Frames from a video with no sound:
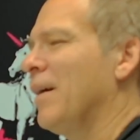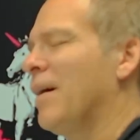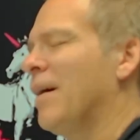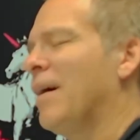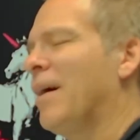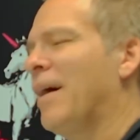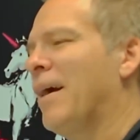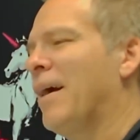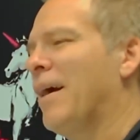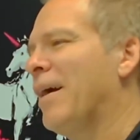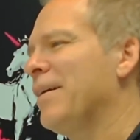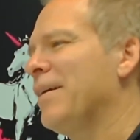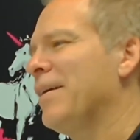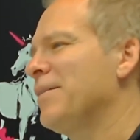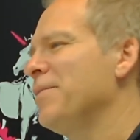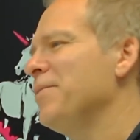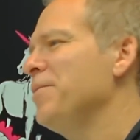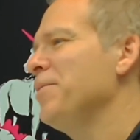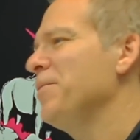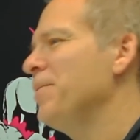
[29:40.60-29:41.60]
I
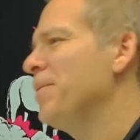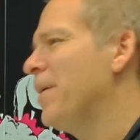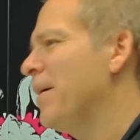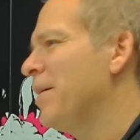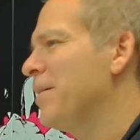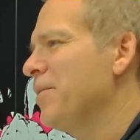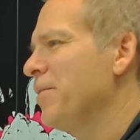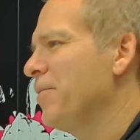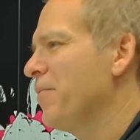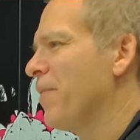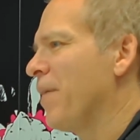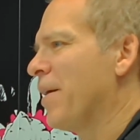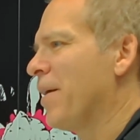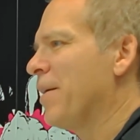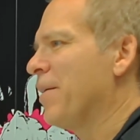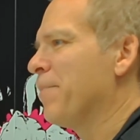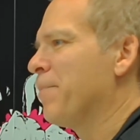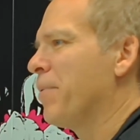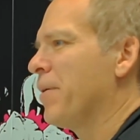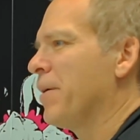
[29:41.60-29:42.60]
do find
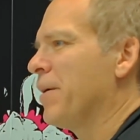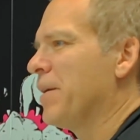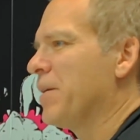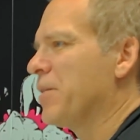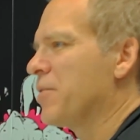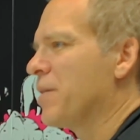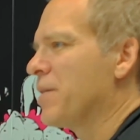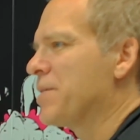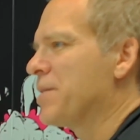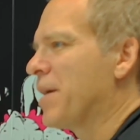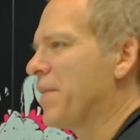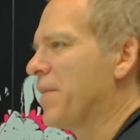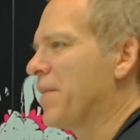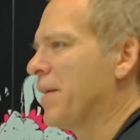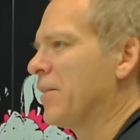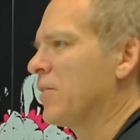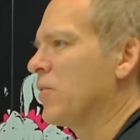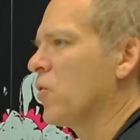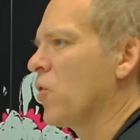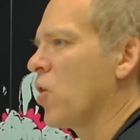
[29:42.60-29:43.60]
it pretty interesting. I
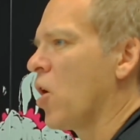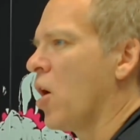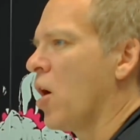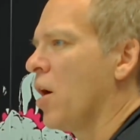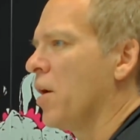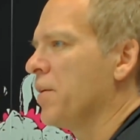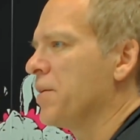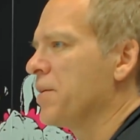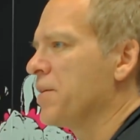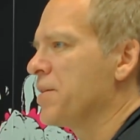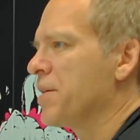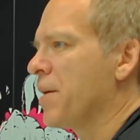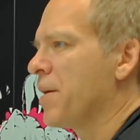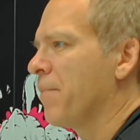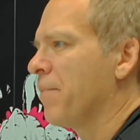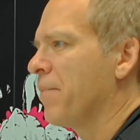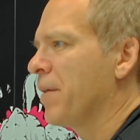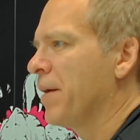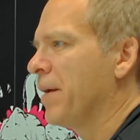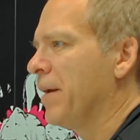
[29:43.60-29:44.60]
think they're on to
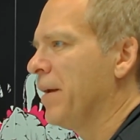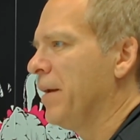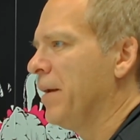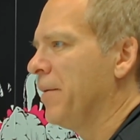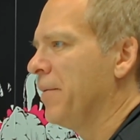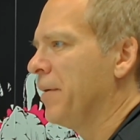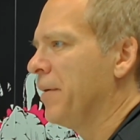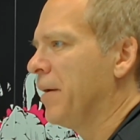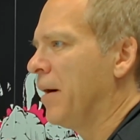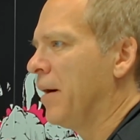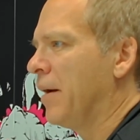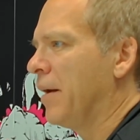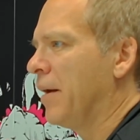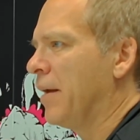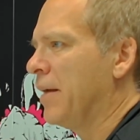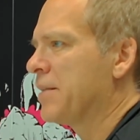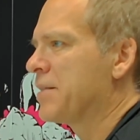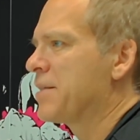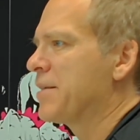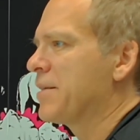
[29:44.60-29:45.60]
something.
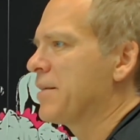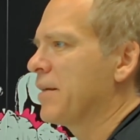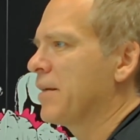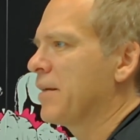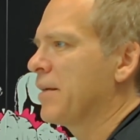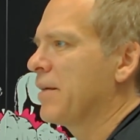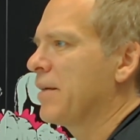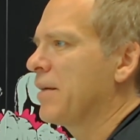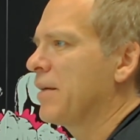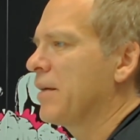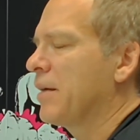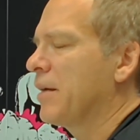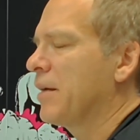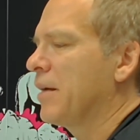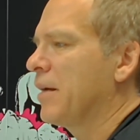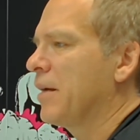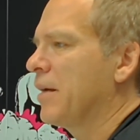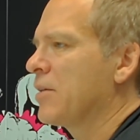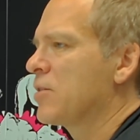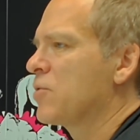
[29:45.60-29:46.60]
It's
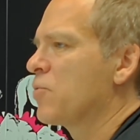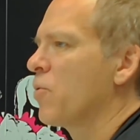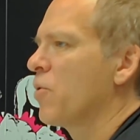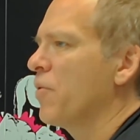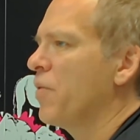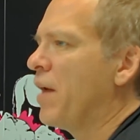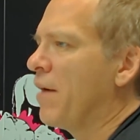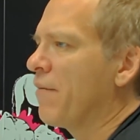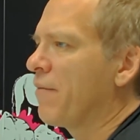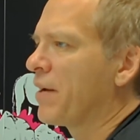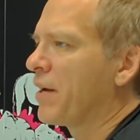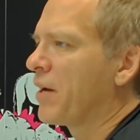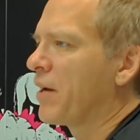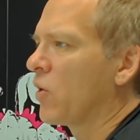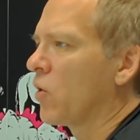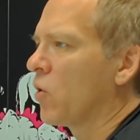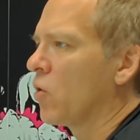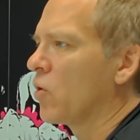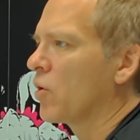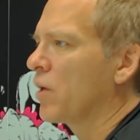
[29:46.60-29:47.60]
worth having a
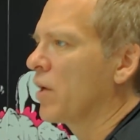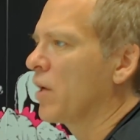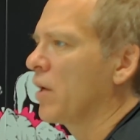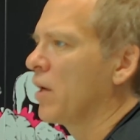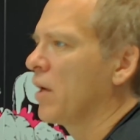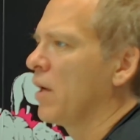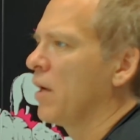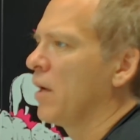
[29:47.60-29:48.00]
look.